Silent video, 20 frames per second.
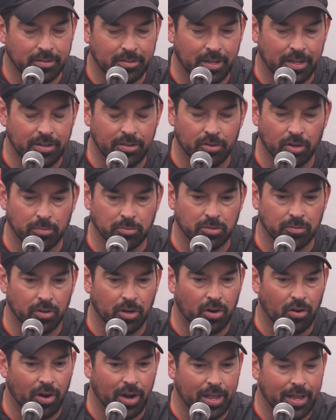did in terms of a
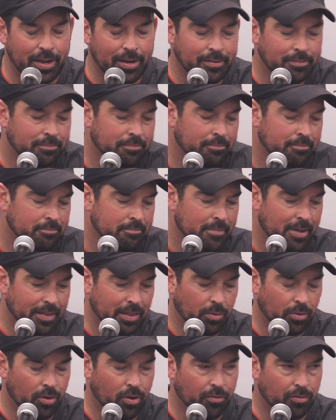grade. And
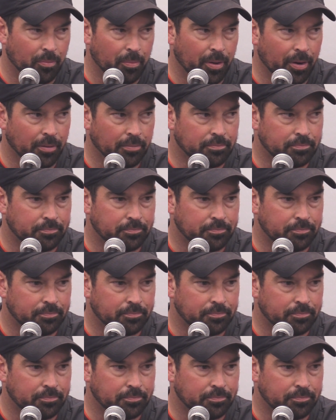then we'll go from there.